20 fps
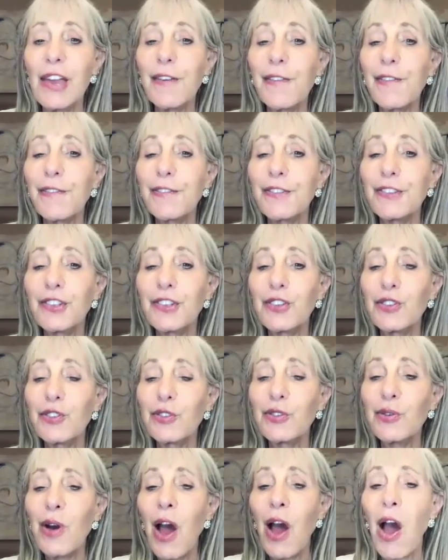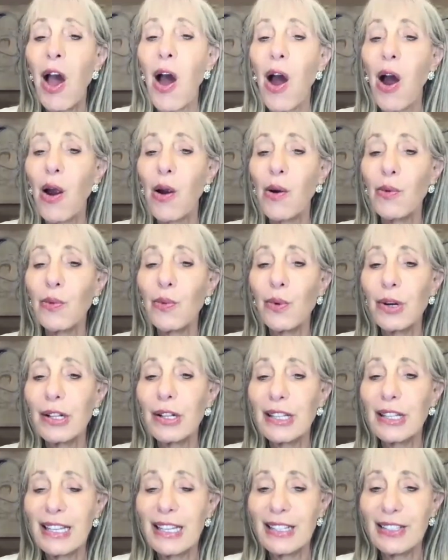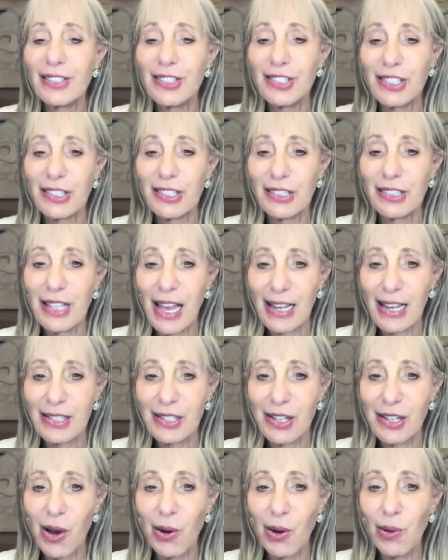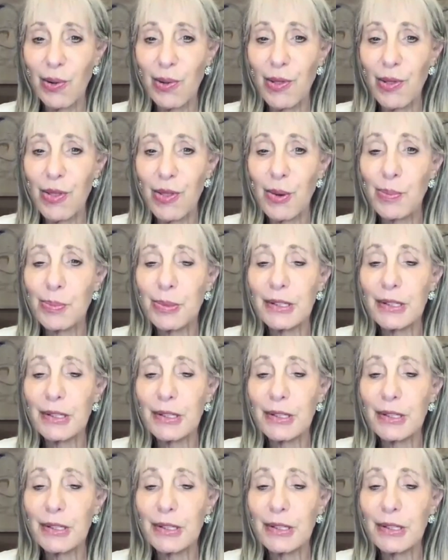If you are willing to let go the